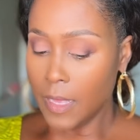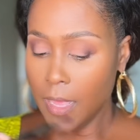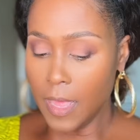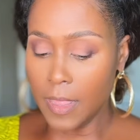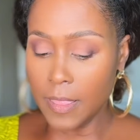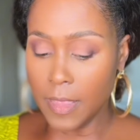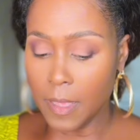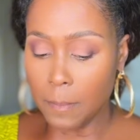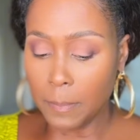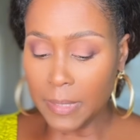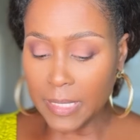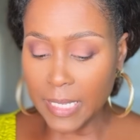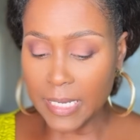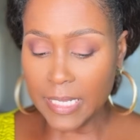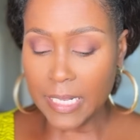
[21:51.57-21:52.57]
And then
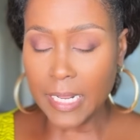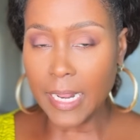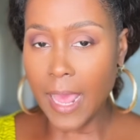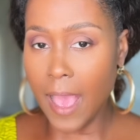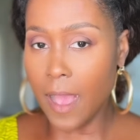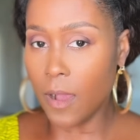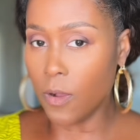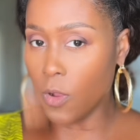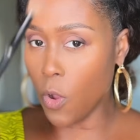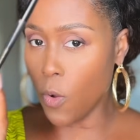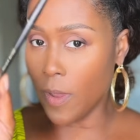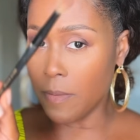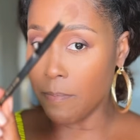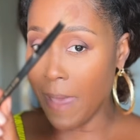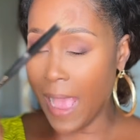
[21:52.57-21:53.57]
blending it out,
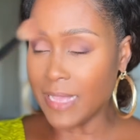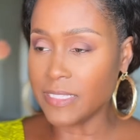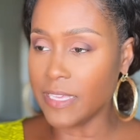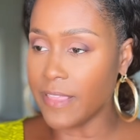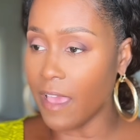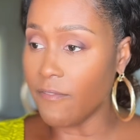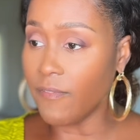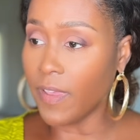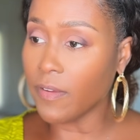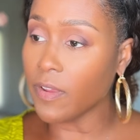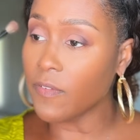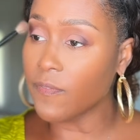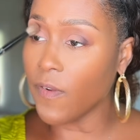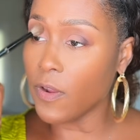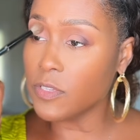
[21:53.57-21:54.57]
going back to that very
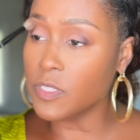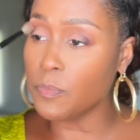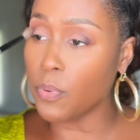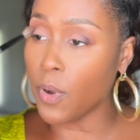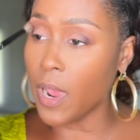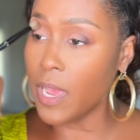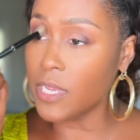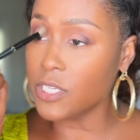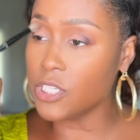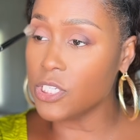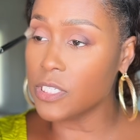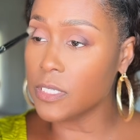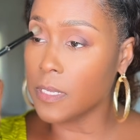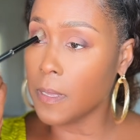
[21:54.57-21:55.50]
first brush.